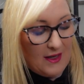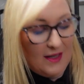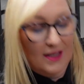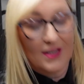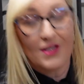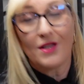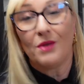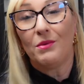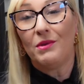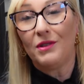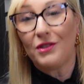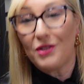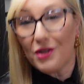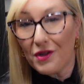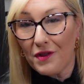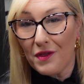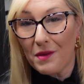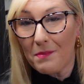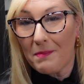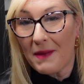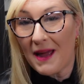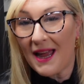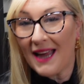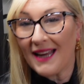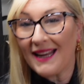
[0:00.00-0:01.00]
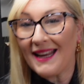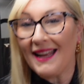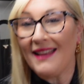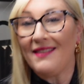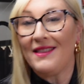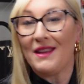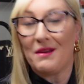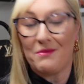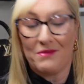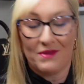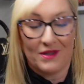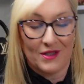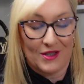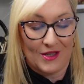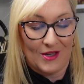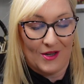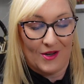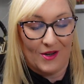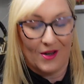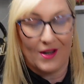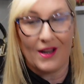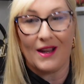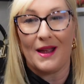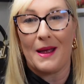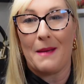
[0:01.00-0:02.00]
So we'll do the bag and then we'll
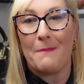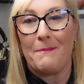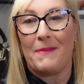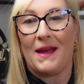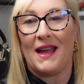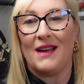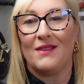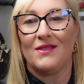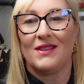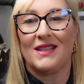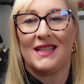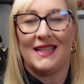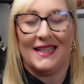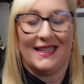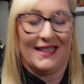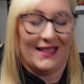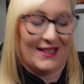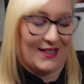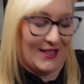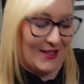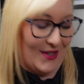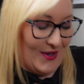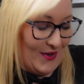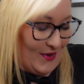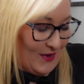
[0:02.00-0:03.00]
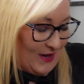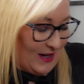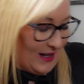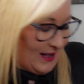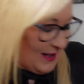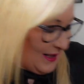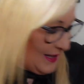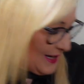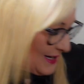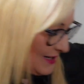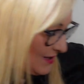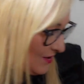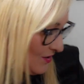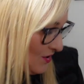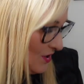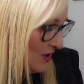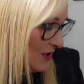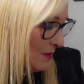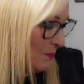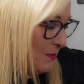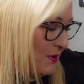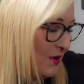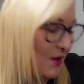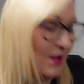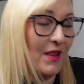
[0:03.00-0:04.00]
talk about it. So let's
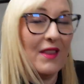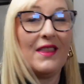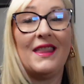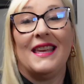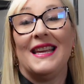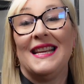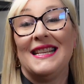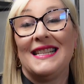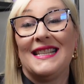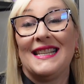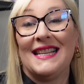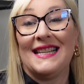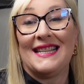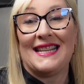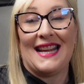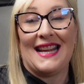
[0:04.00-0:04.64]
just put this